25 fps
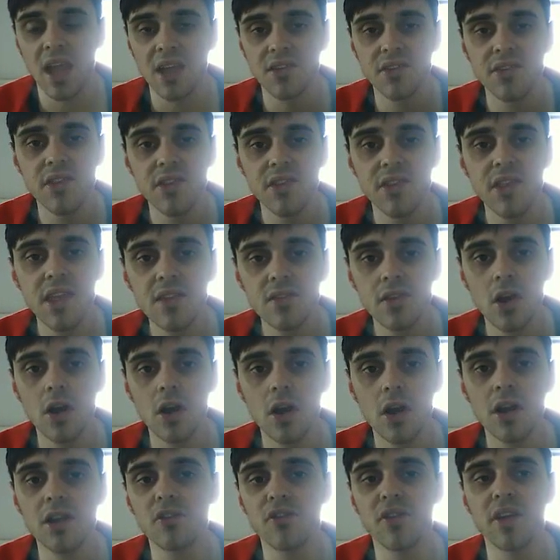It's these
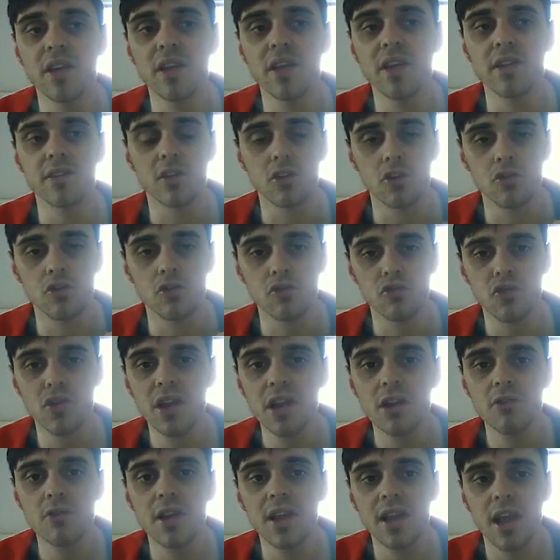kind of things that can
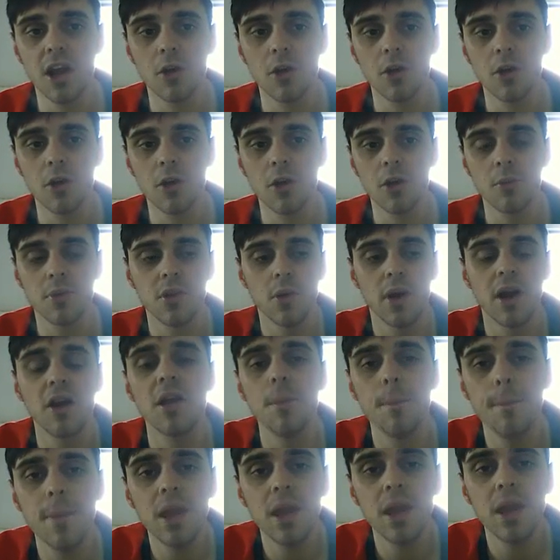really, really help you
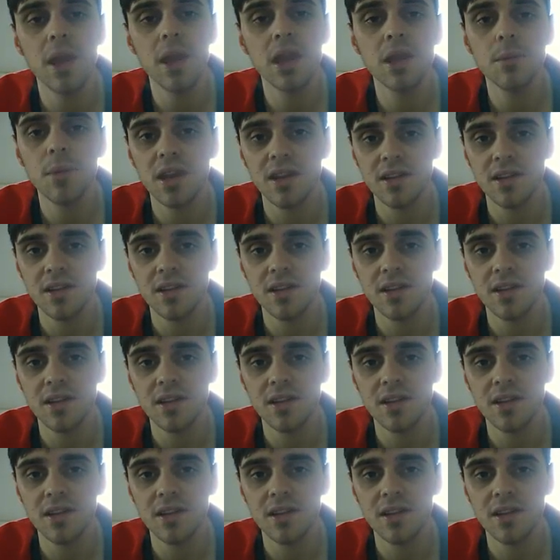out in many,